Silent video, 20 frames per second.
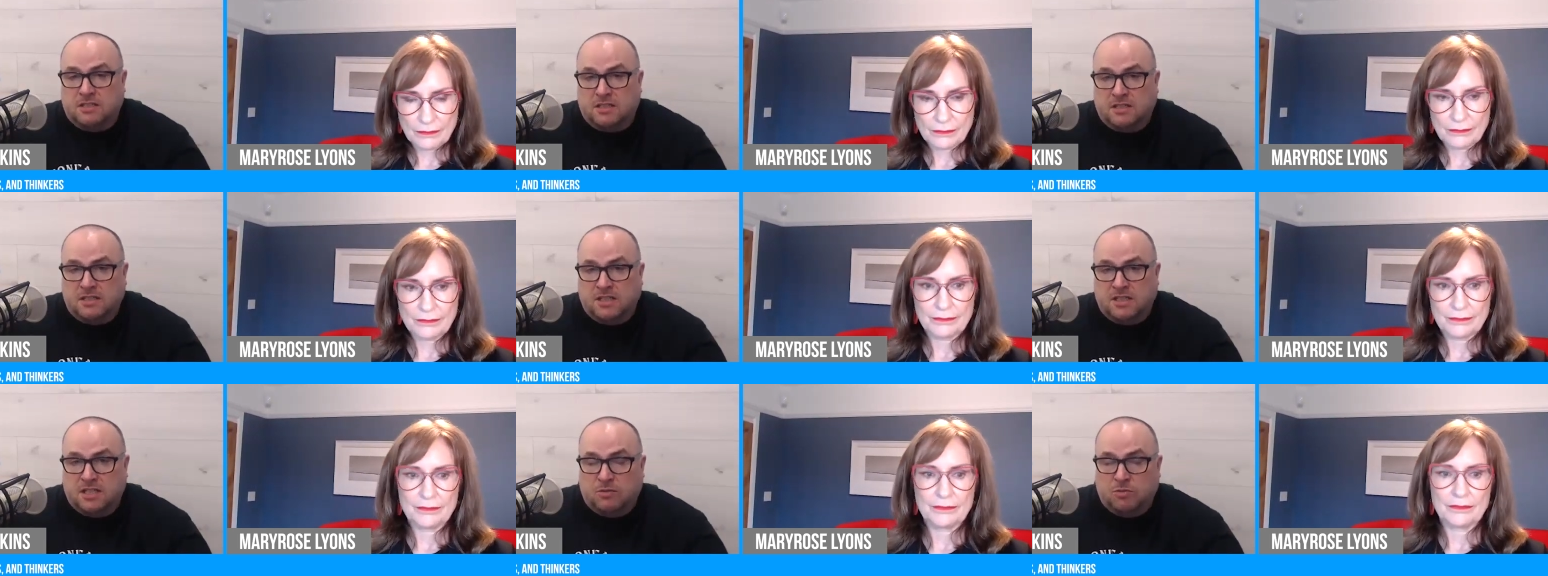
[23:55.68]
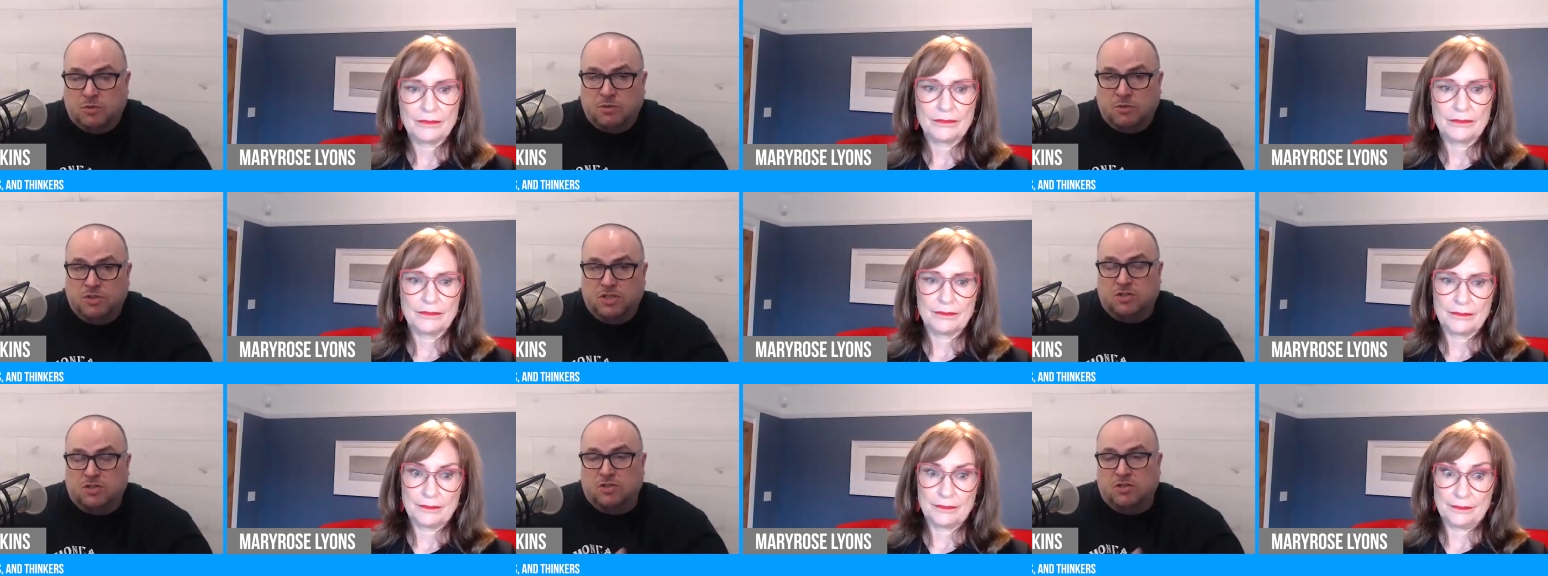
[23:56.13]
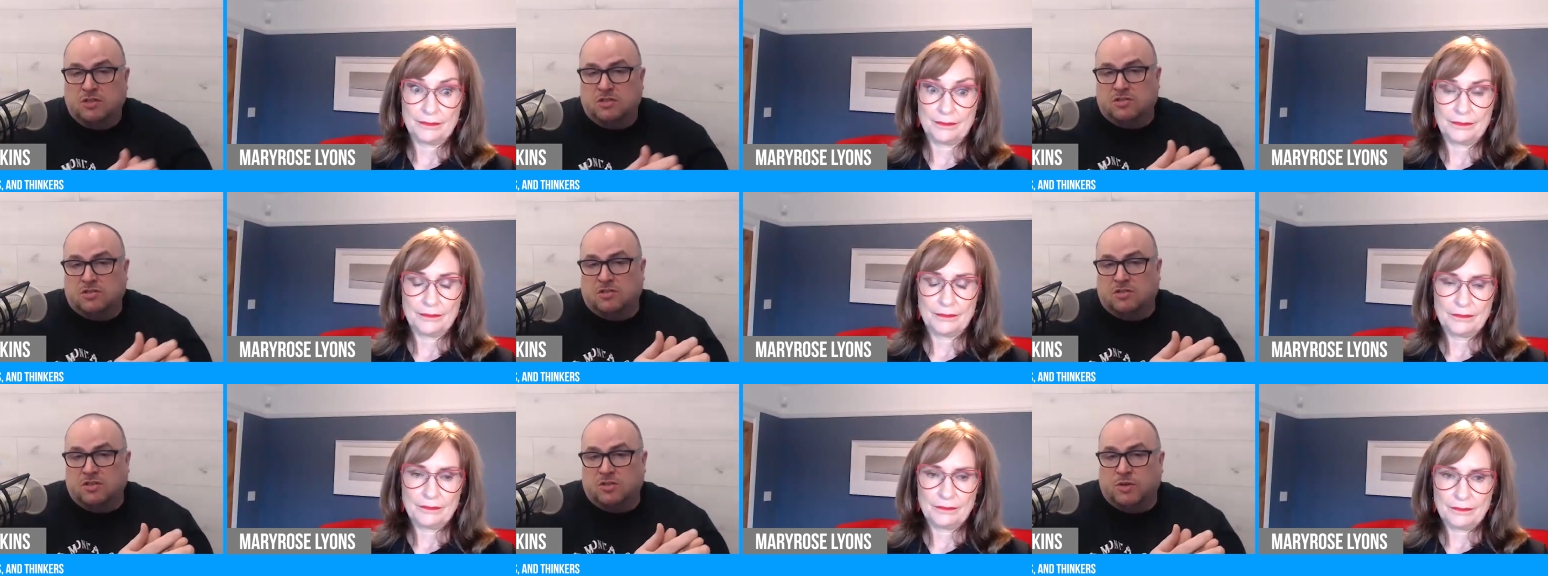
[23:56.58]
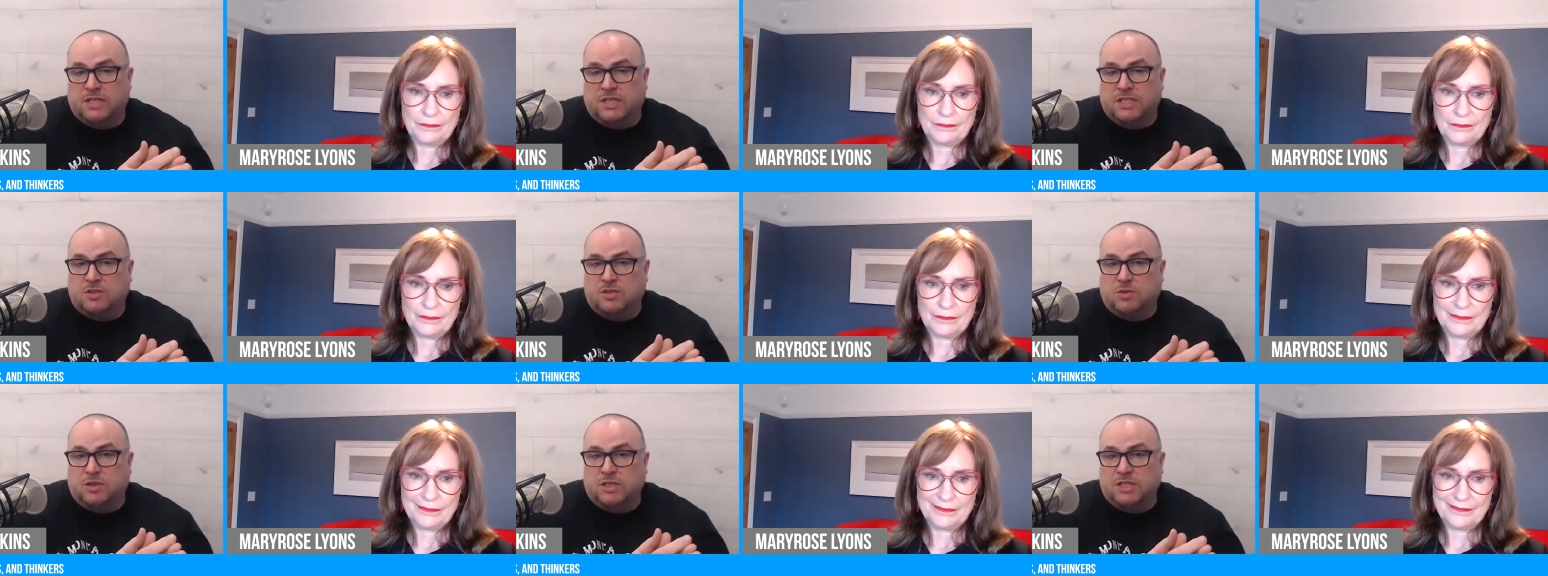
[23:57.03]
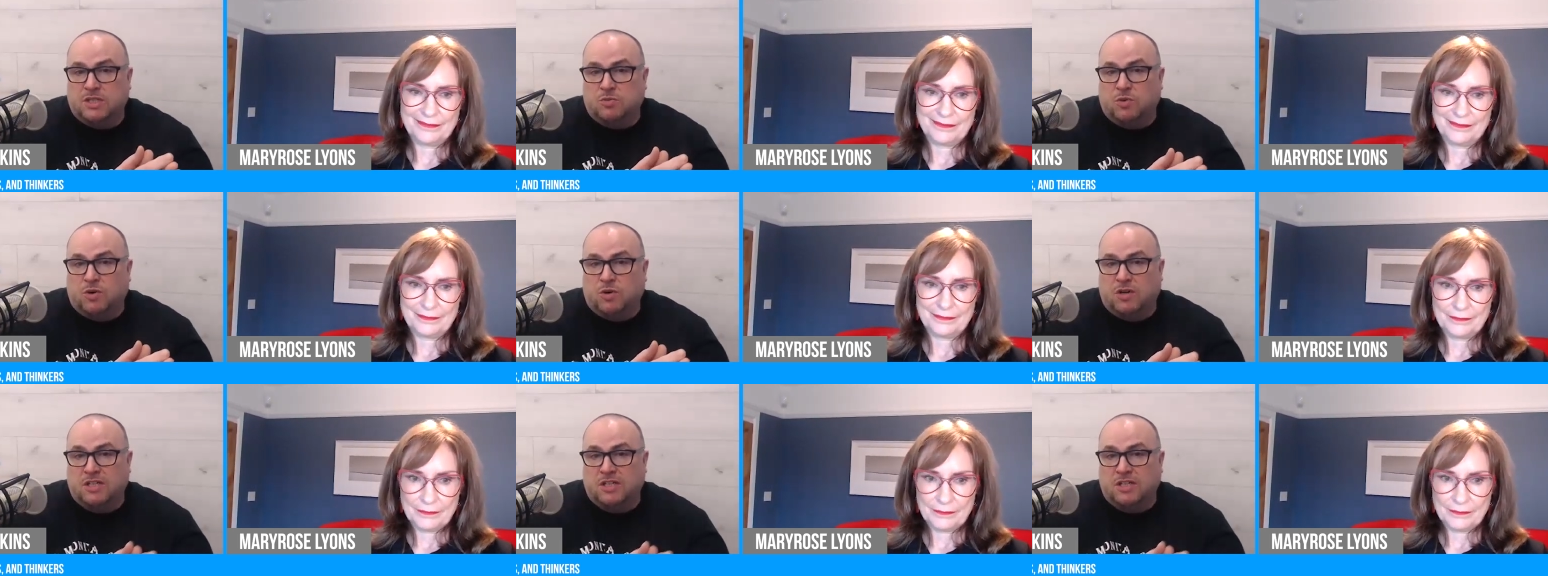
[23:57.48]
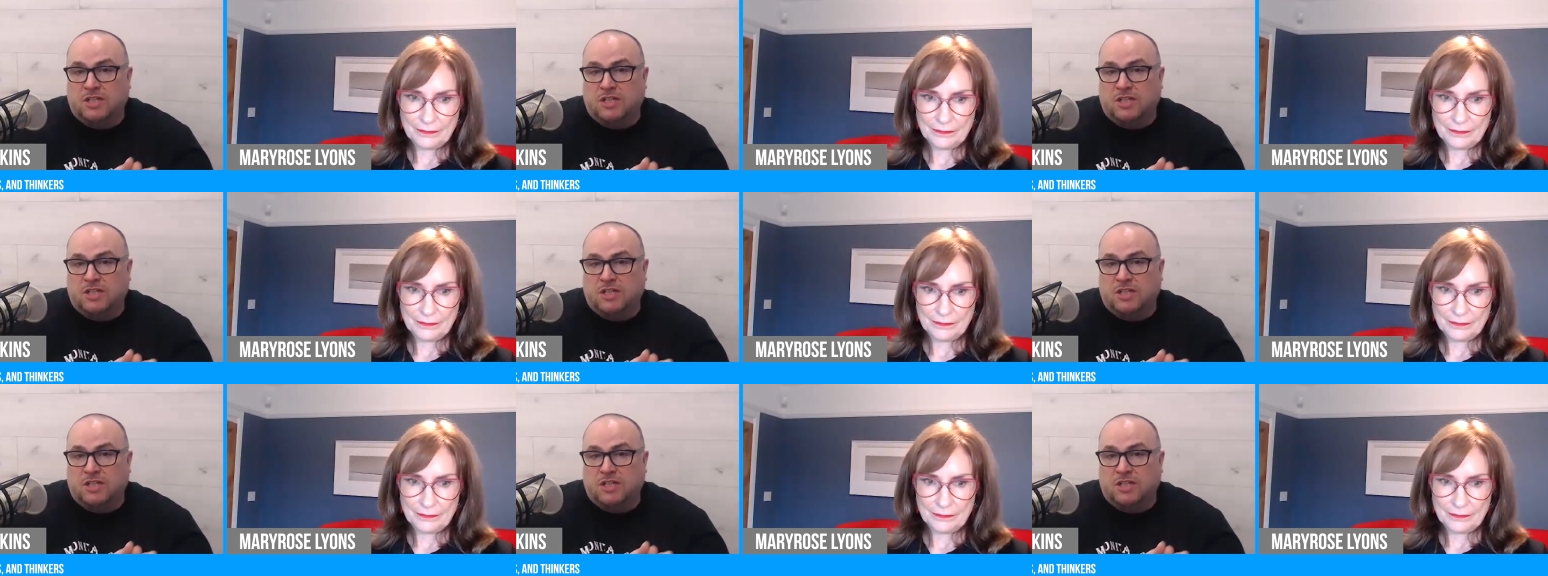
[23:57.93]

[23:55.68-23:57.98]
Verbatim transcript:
Speaker 1: uh, you know, we were stuck at sort of twenty twenty-one.